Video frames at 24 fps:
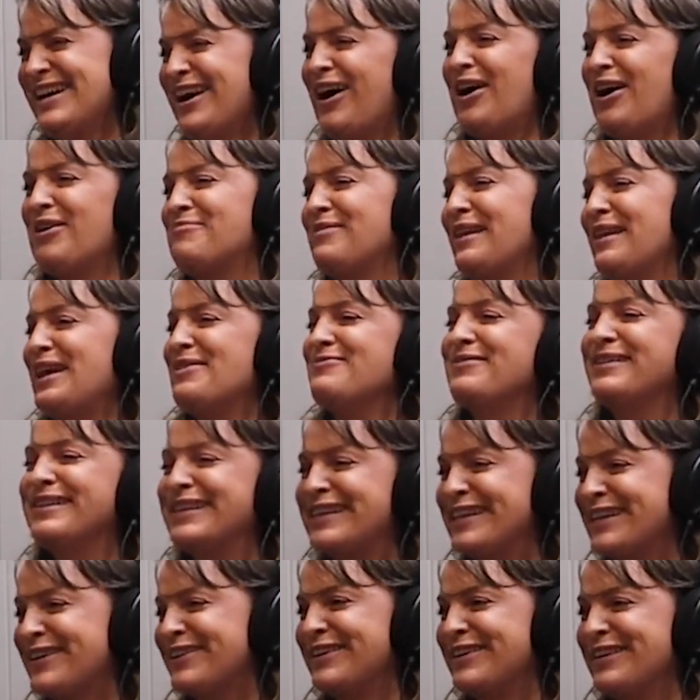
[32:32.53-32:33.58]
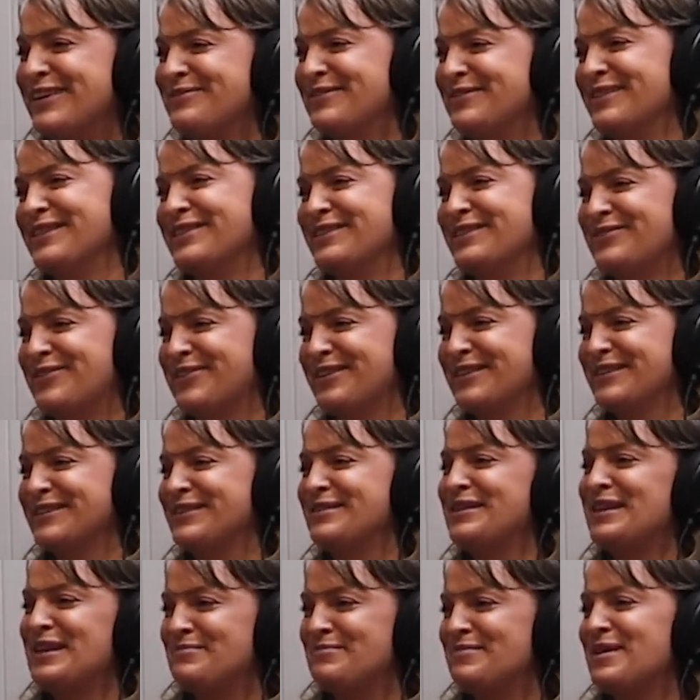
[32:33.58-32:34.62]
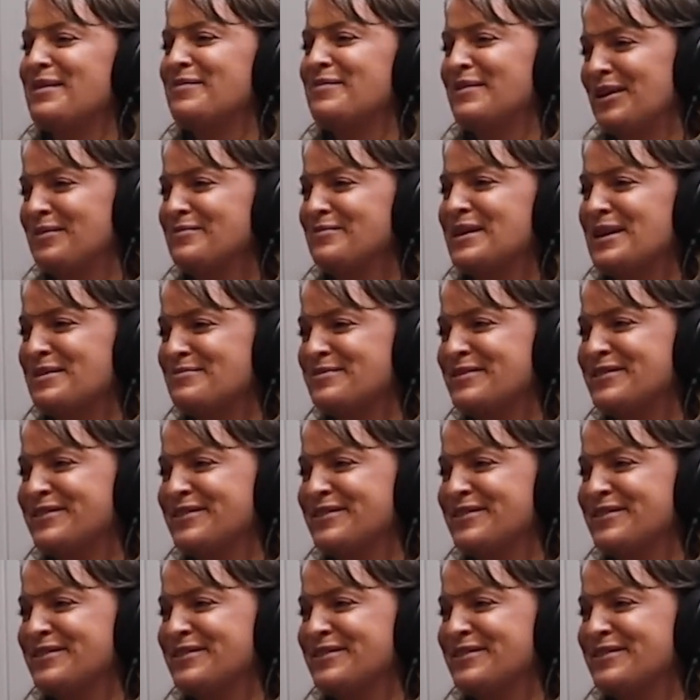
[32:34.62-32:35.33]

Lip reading: I'll play one of the early ones of ours, and then maybe I'll be able